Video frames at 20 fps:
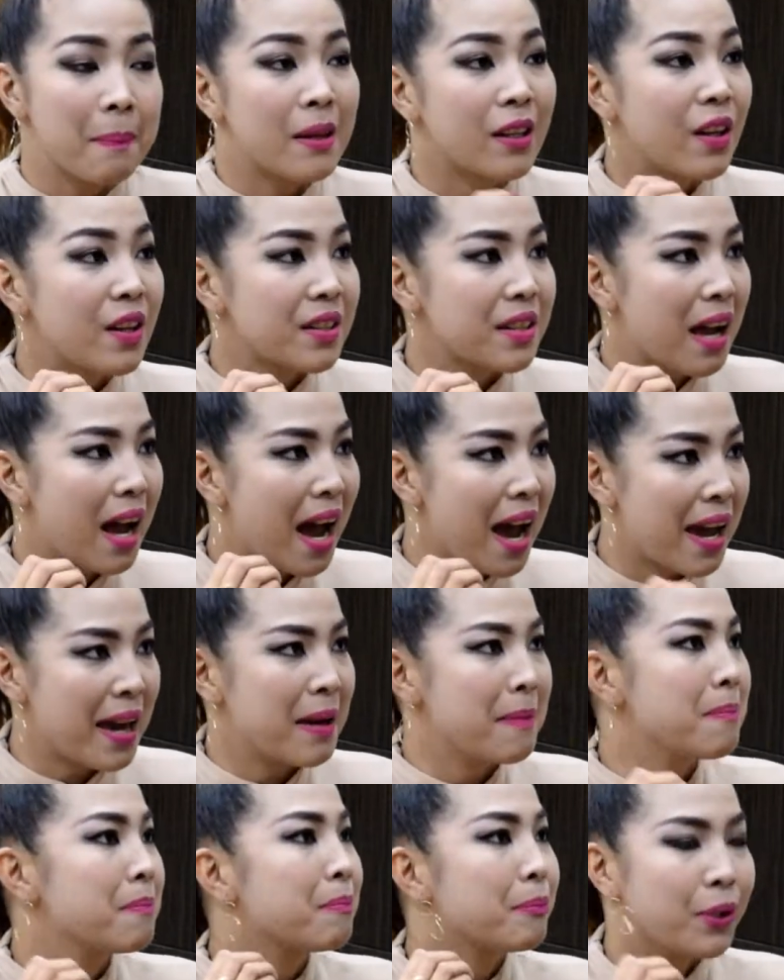Because
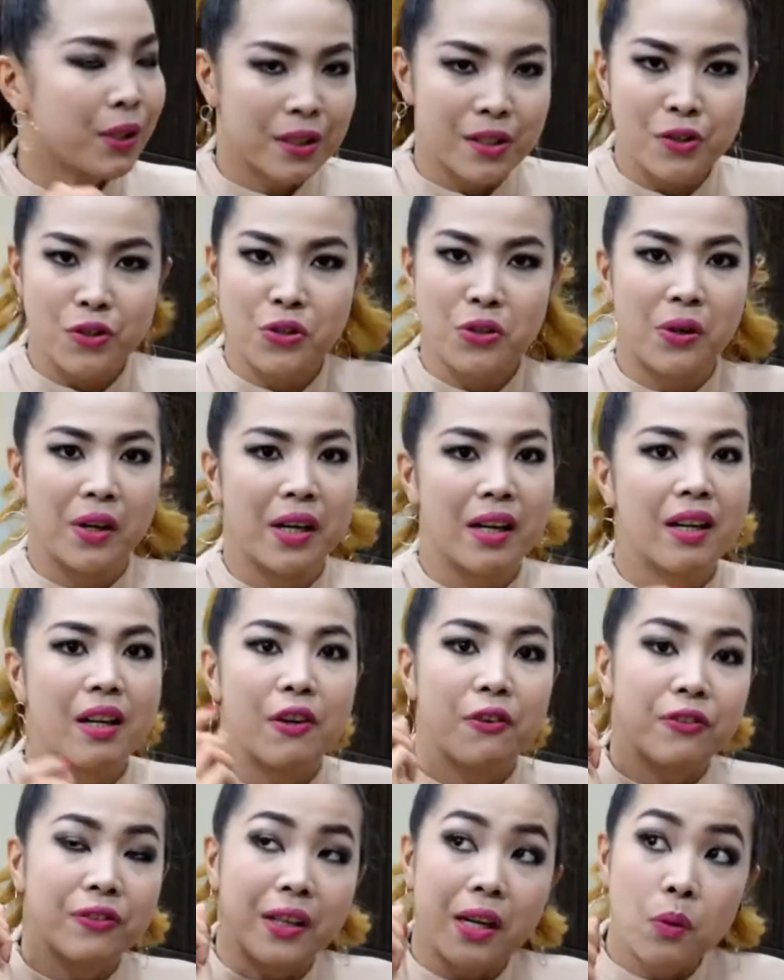I'm pretty sure
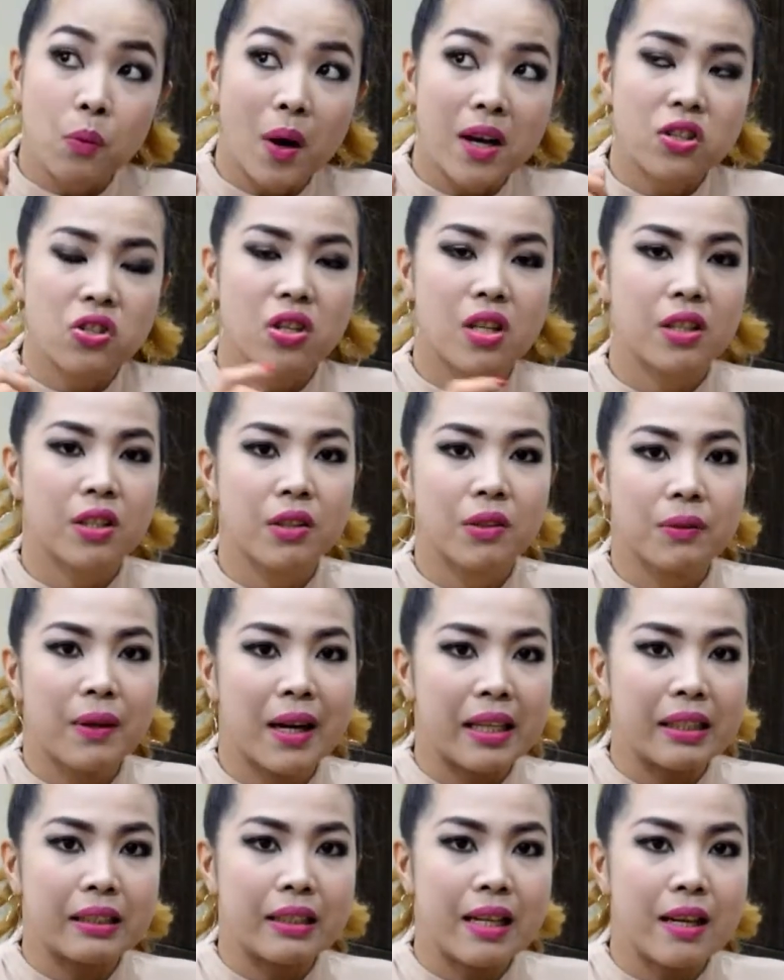if they're watching you
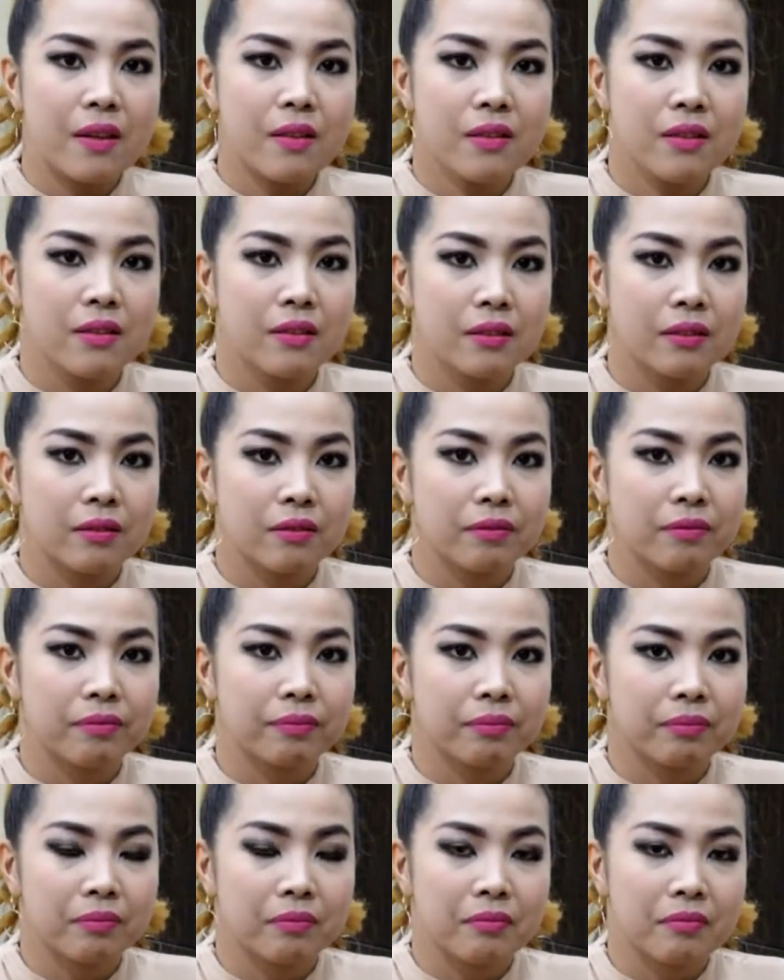right now,
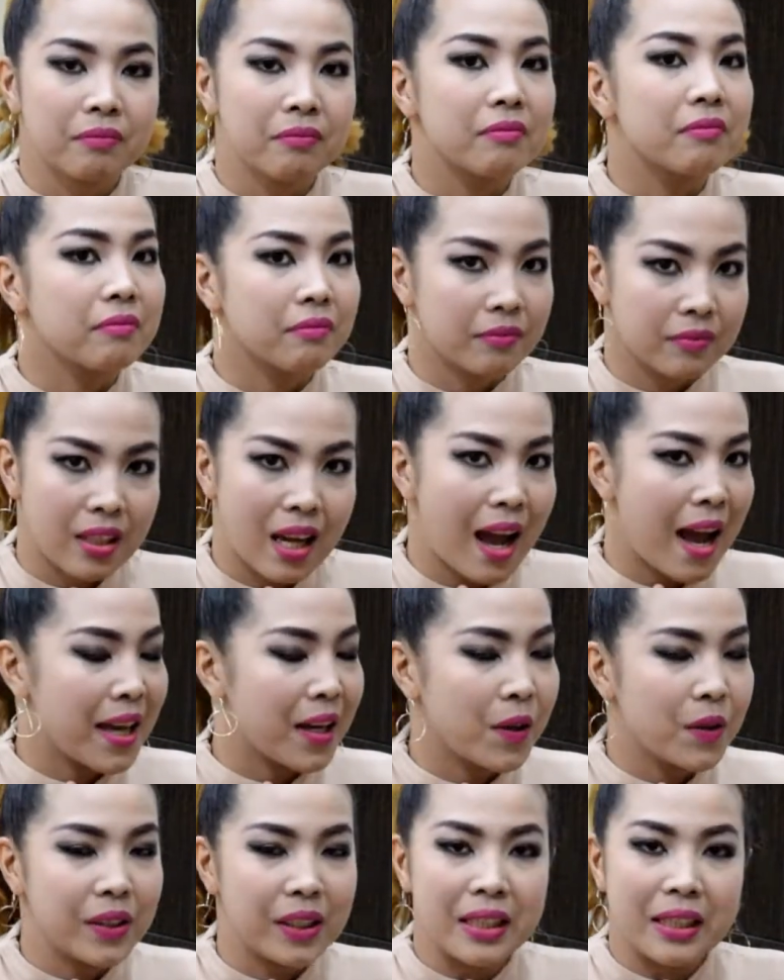
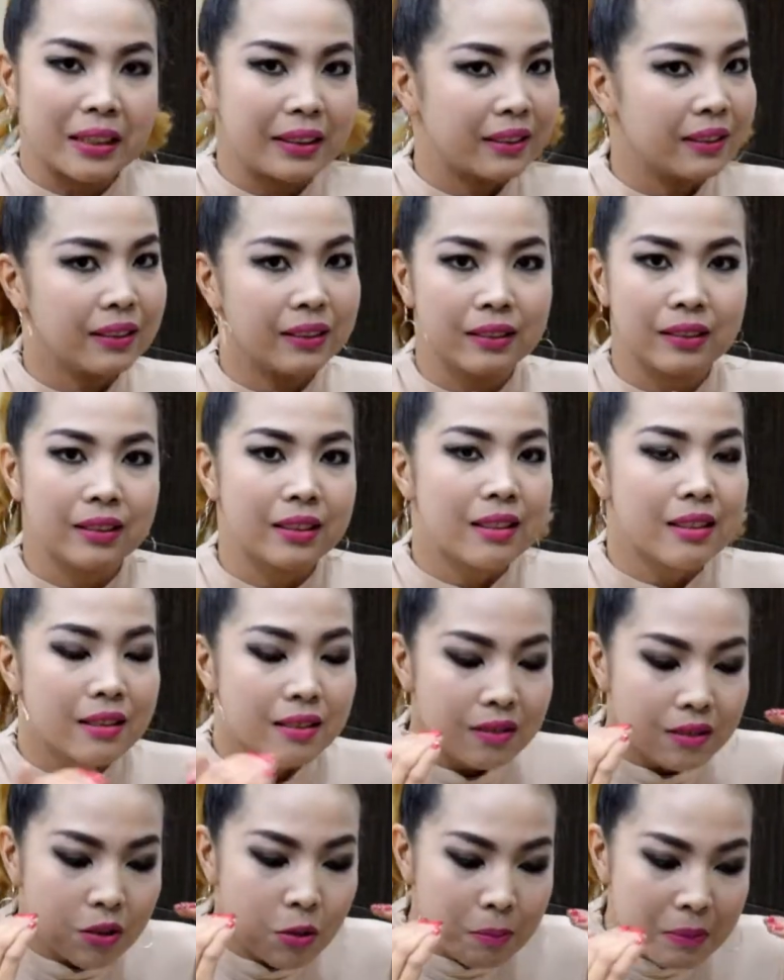ayaw nilang
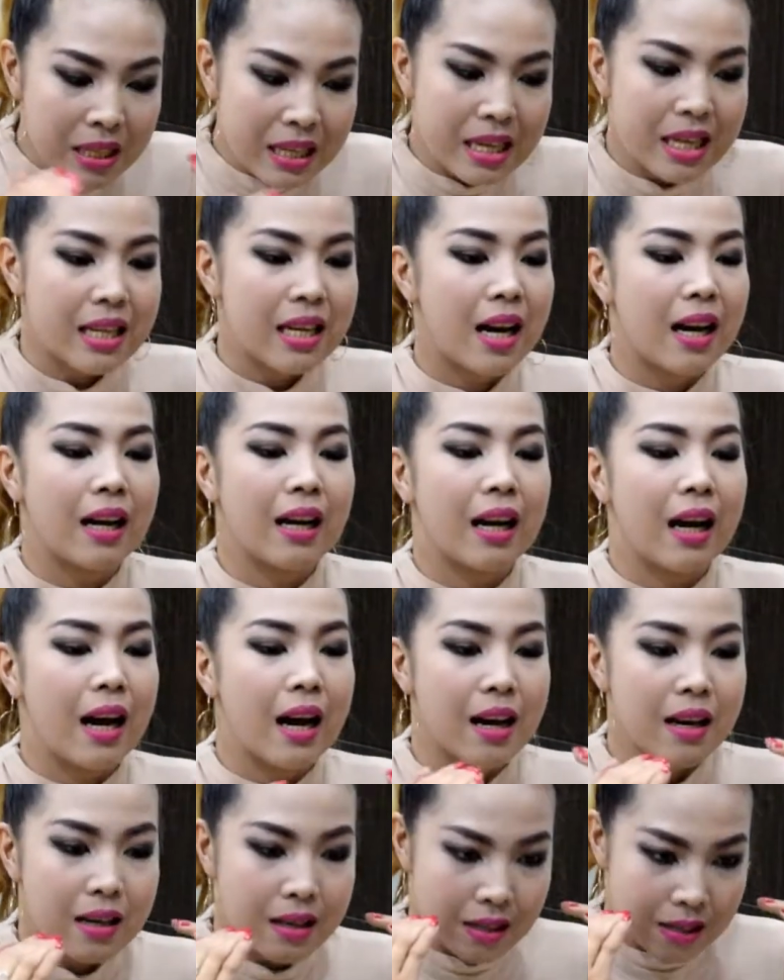umiiyak
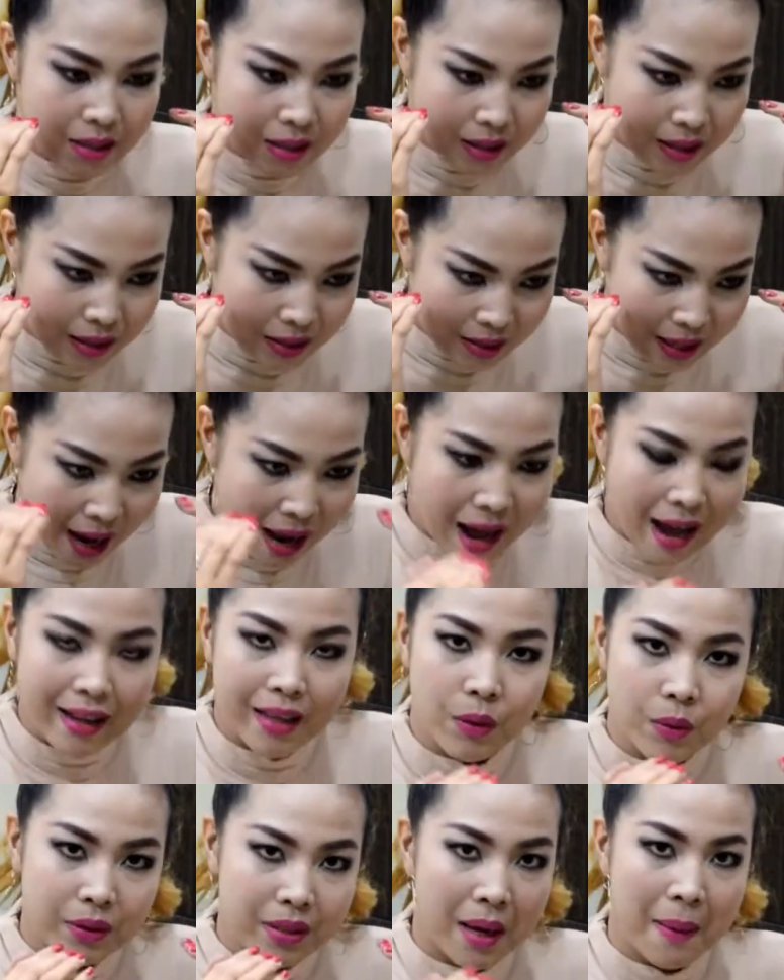ka sa
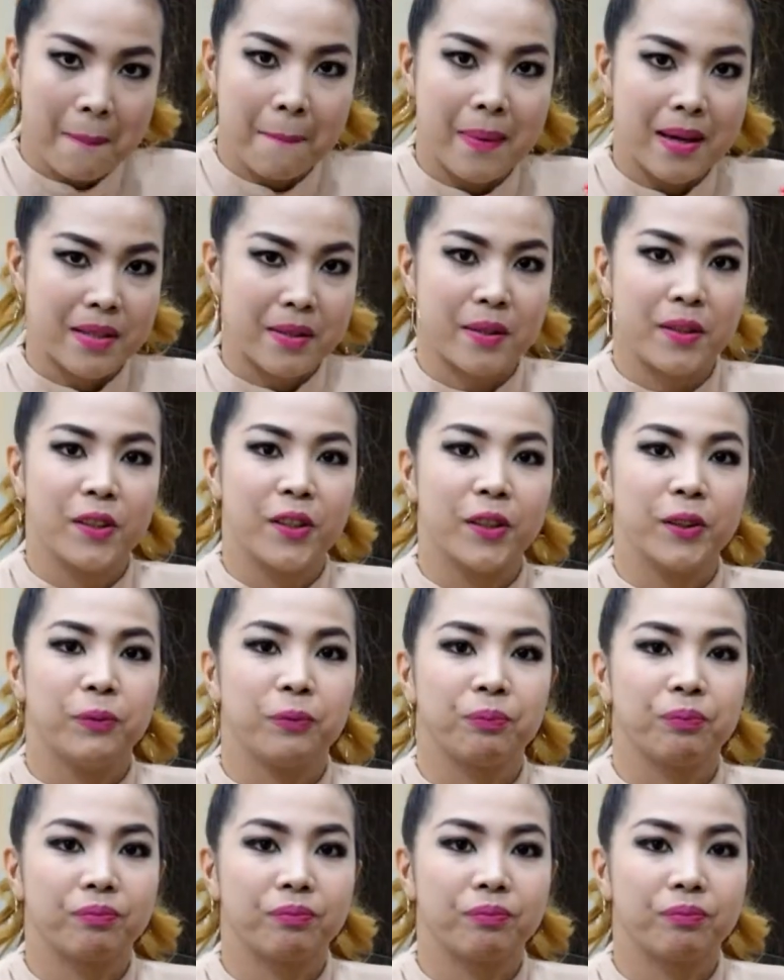araw ng Pasko.